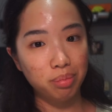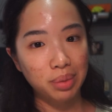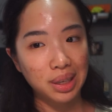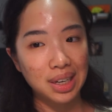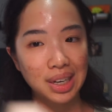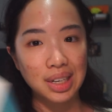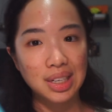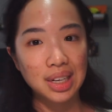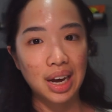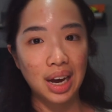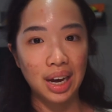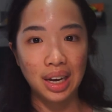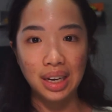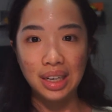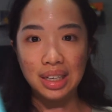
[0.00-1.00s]
because
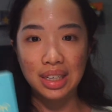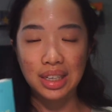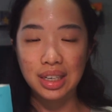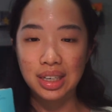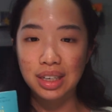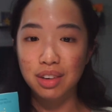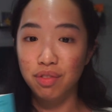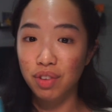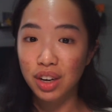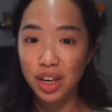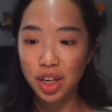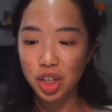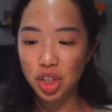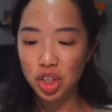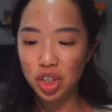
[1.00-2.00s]
I didn't
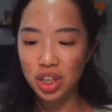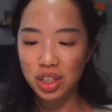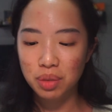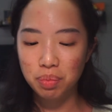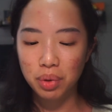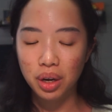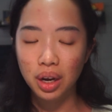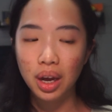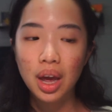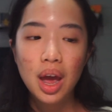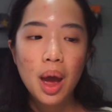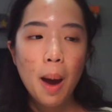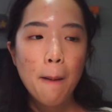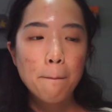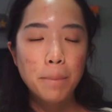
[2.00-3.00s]
finish this book,
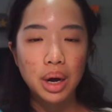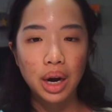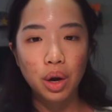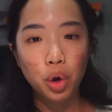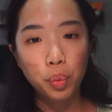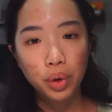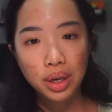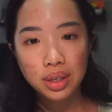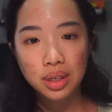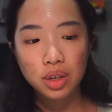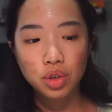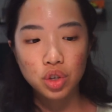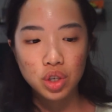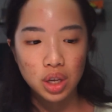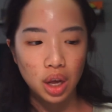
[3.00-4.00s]
but I hope you guys can
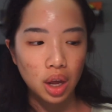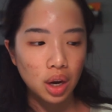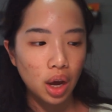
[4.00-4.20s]
understand.